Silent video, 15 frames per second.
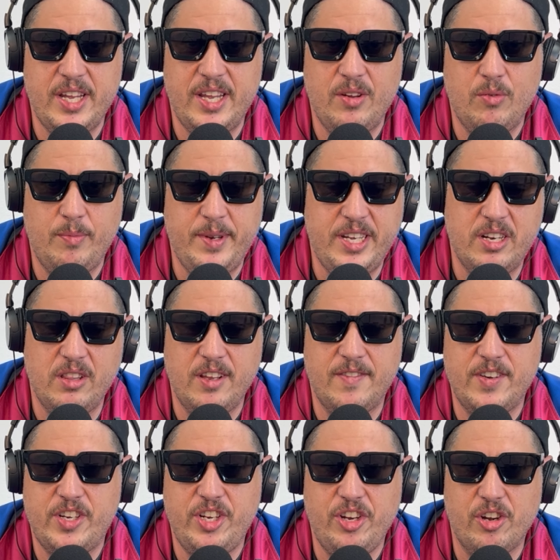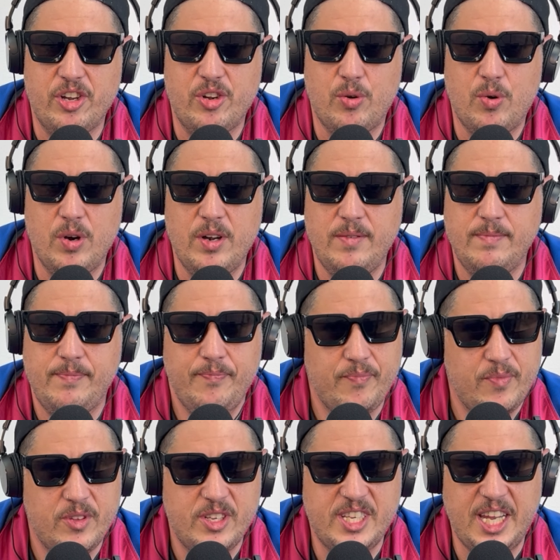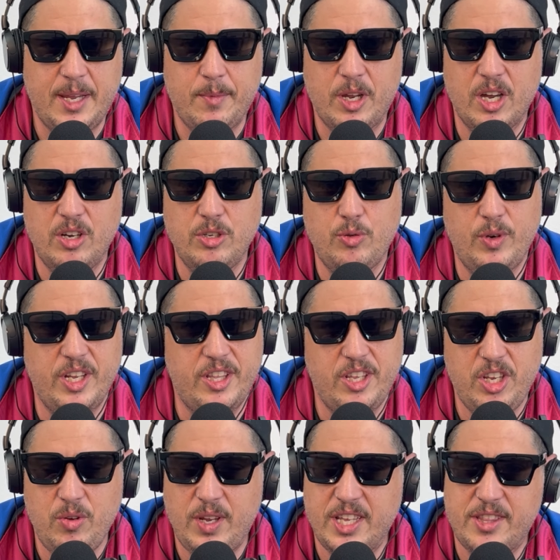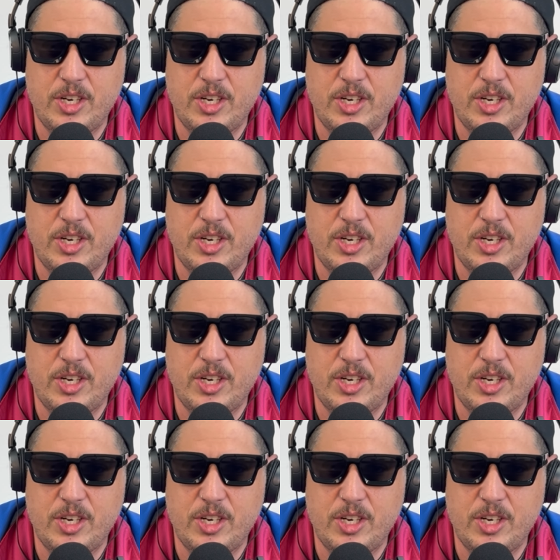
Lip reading: it will be delivered to your door. Same goes with, you get the